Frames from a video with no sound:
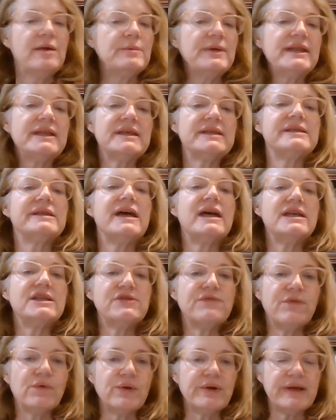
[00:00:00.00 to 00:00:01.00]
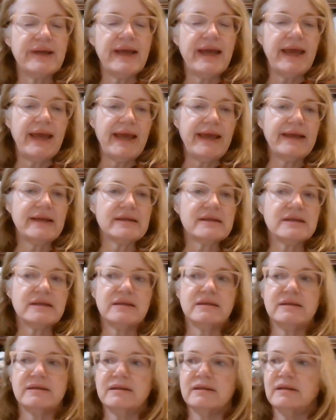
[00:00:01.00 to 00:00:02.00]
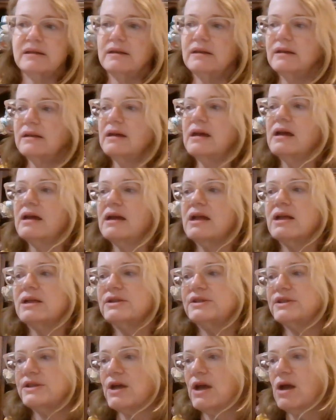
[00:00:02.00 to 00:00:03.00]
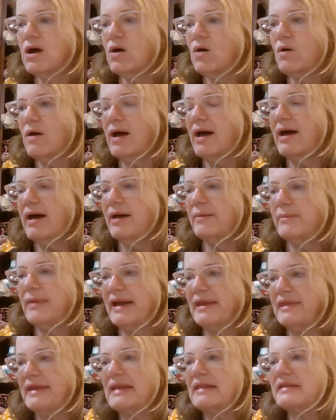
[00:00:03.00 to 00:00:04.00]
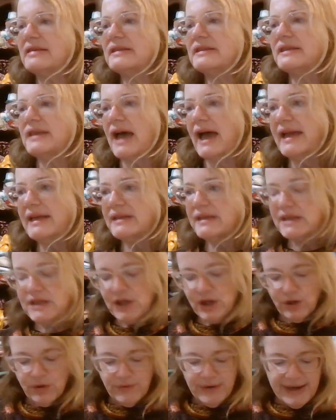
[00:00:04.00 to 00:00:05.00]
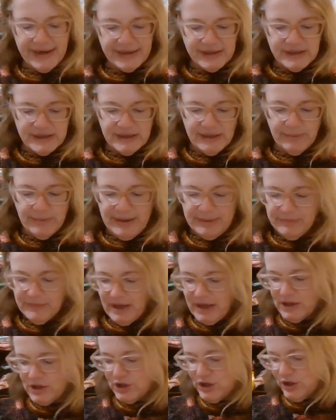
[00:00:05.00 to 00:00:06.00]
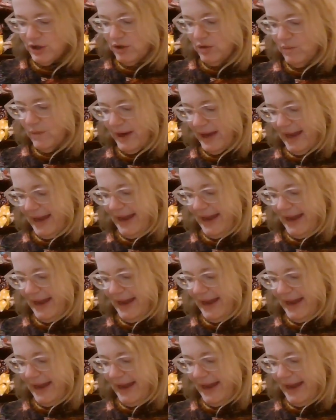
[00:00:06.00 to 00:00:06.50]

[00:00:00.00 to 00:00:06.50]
I made the size 48. So I think the size is correct. I'm not sure what